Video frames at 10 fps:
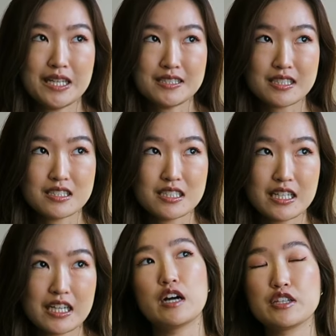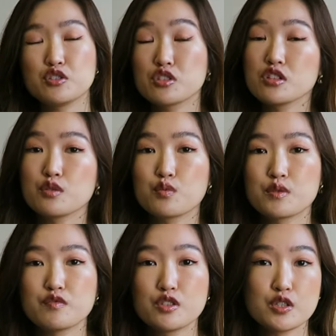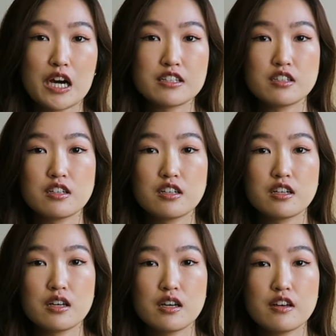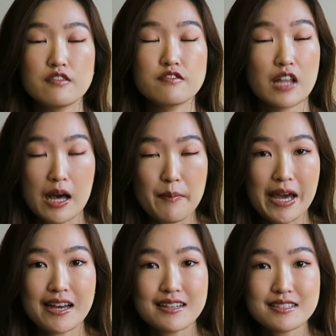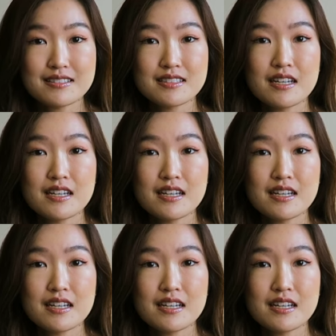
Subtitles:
Basically, I used to live with two other flatmates.